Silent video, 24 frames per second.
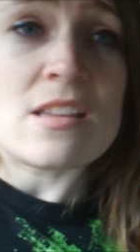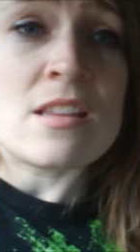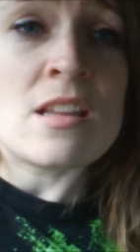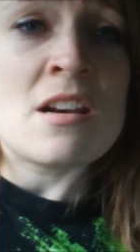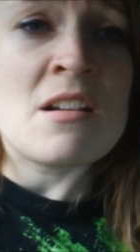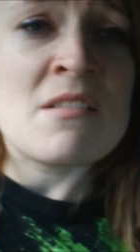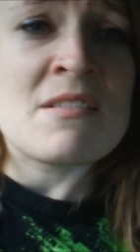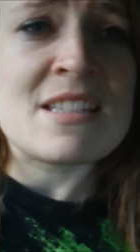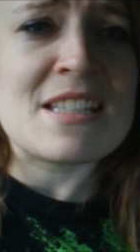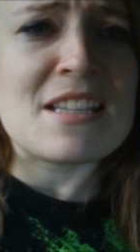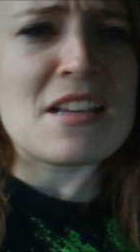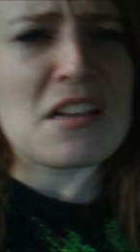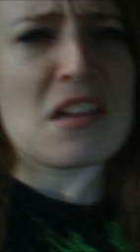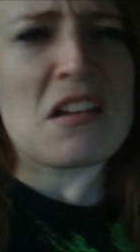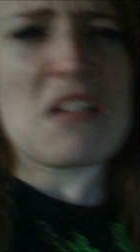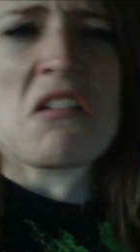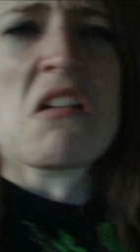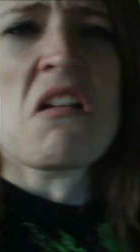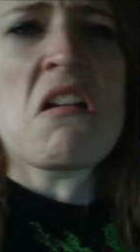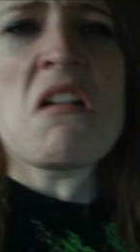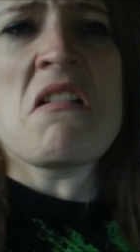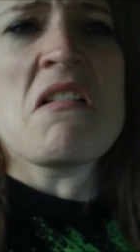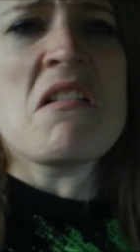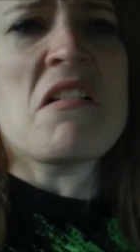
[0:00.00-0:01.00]
and then I was like,
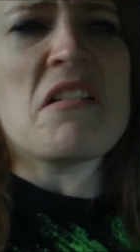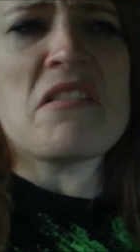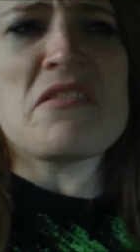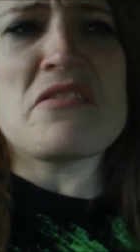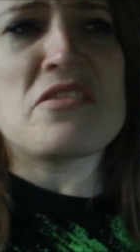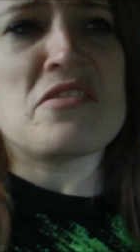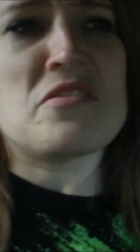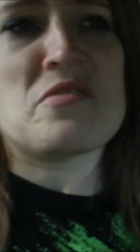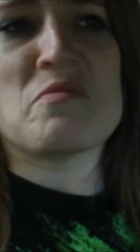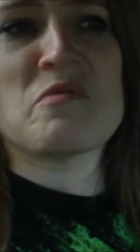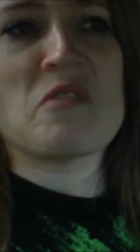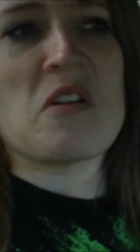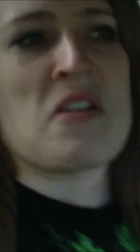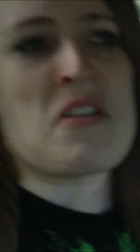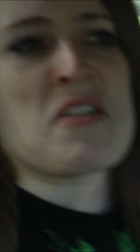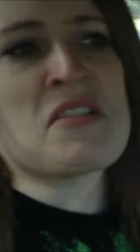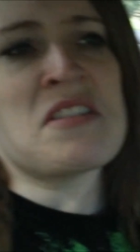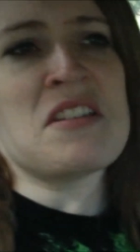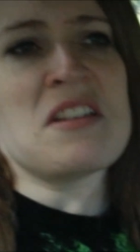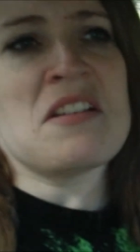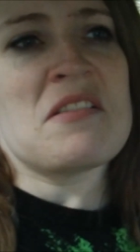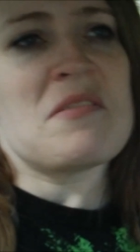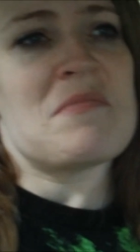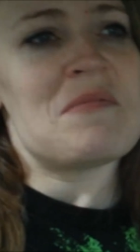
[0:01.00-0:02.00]
I'll just run
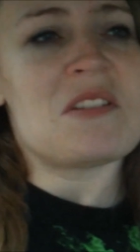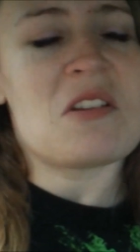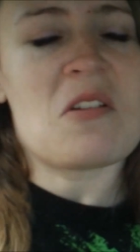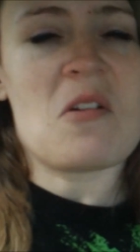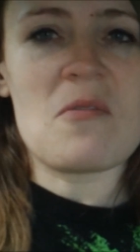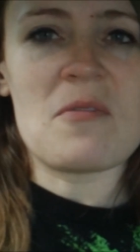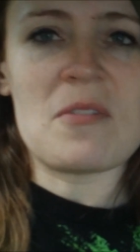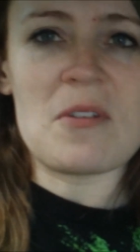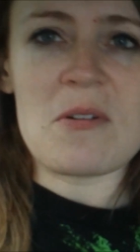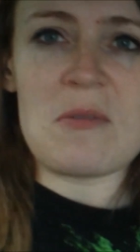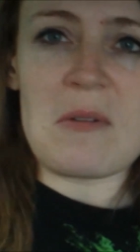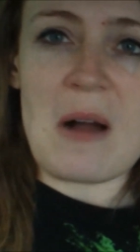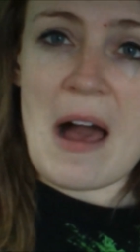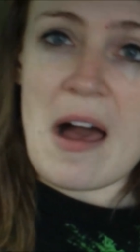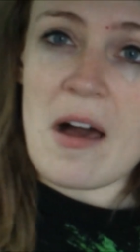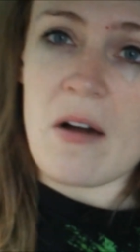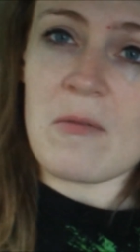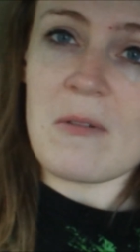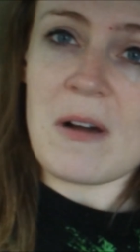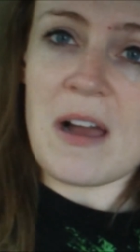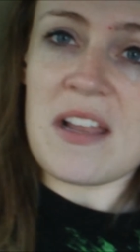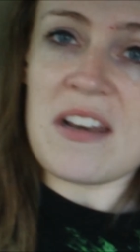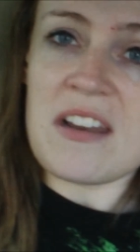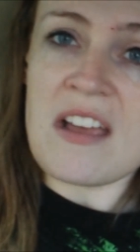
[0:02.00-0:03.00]
on the elliptical for a
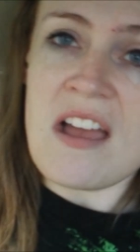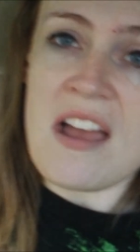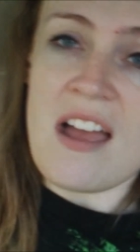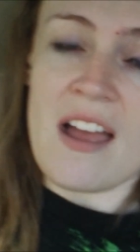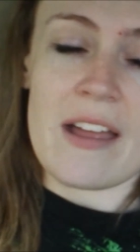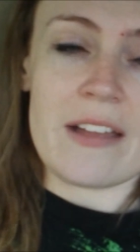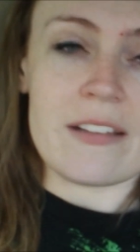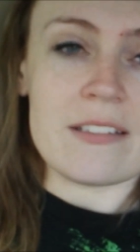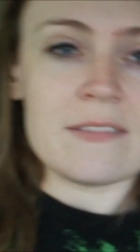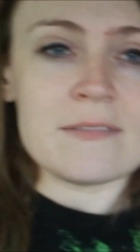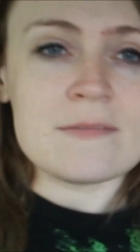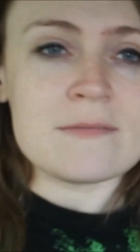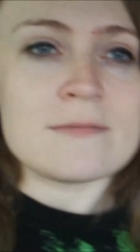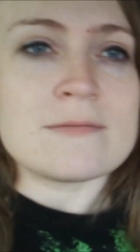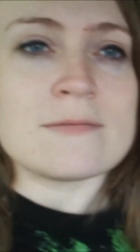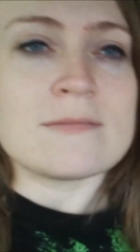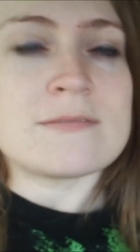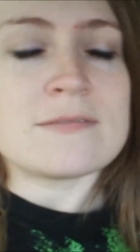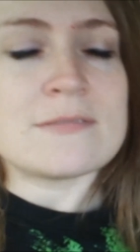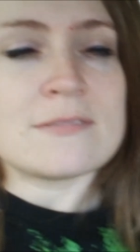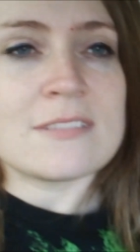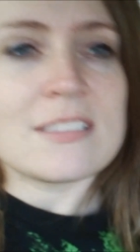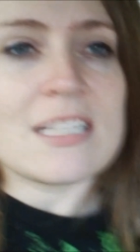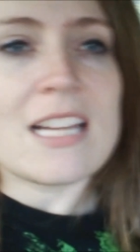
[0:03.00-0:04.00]
while. Why not?
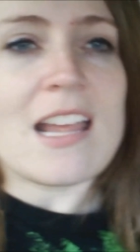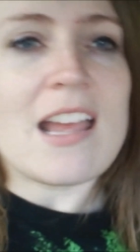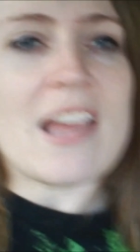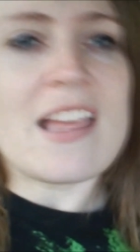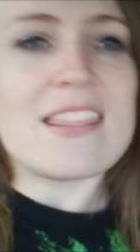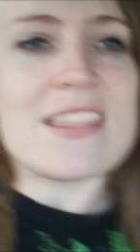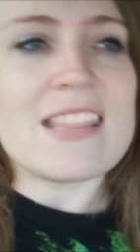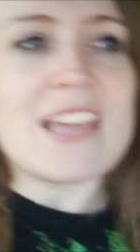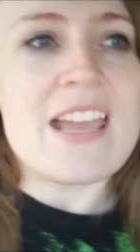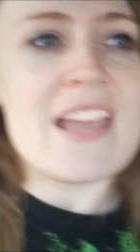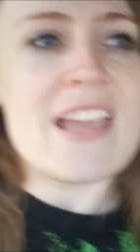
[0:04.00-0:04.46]
Dang. And